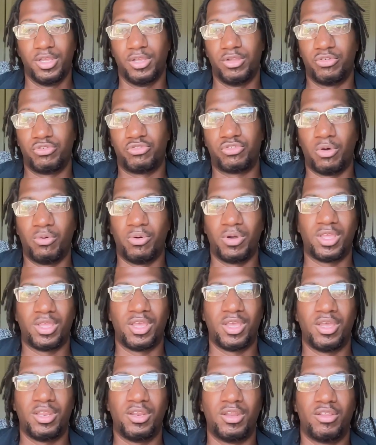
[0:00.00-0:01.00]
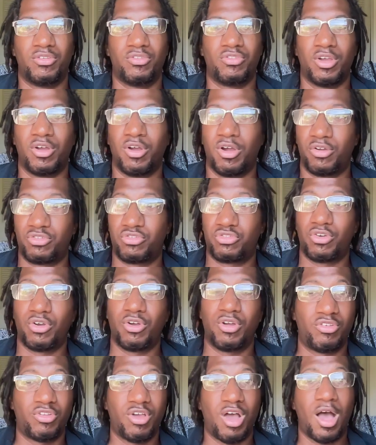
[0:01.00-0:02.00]
So again, there are
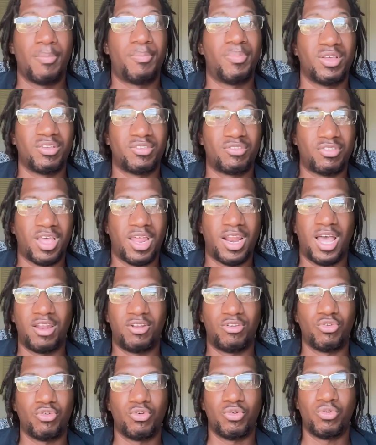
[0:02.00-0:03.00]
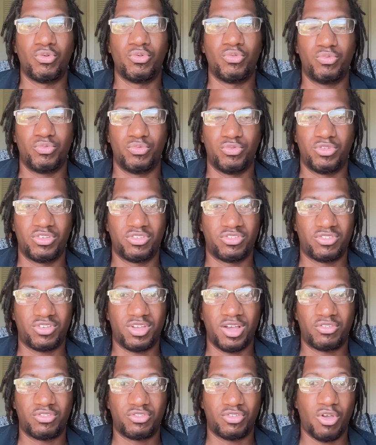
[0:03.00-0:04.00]
certain topics that I do
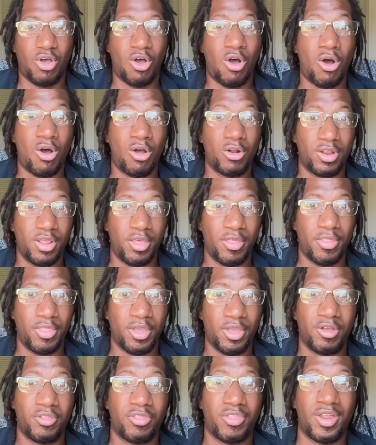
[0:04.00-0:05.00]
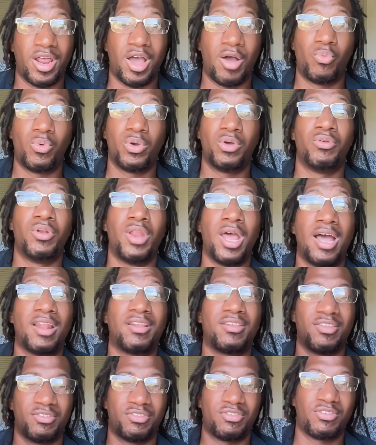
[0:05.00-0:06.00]
discuss on there that I will
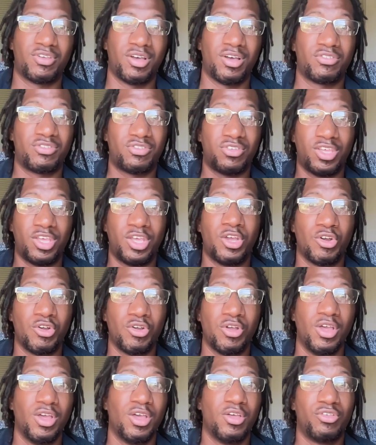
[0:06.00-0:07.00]
not discuss here,